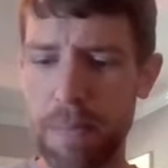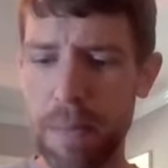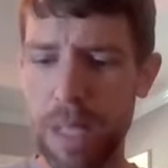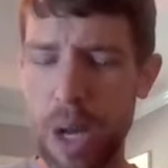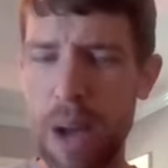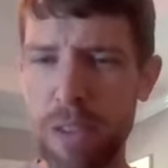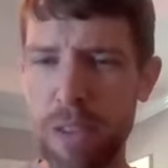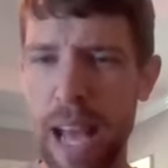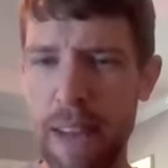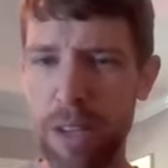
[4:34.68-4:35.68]
you know,
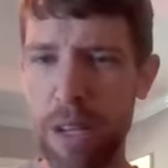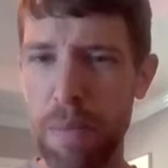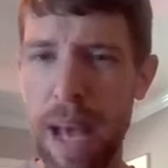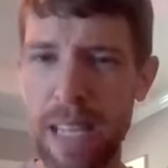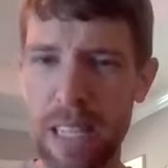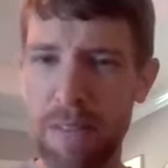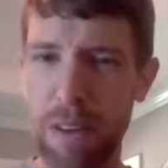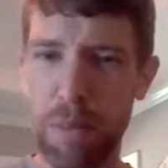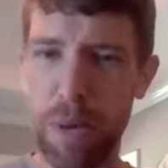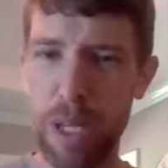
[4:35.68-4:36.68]
after after he passed, I
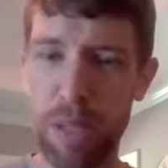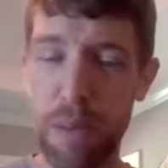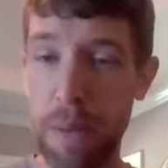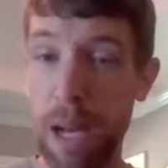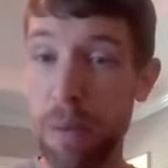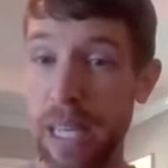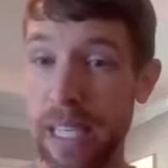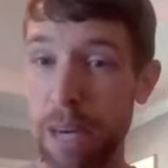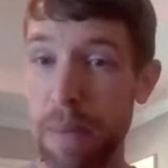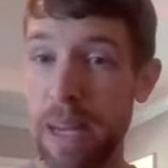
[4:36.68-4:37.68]
felt pressure maybe to help take
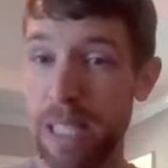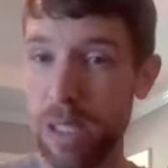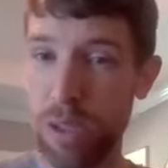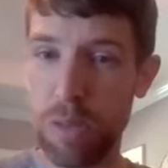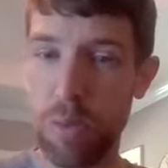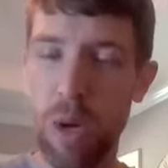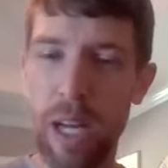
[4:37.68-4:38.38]
care of my sisters more.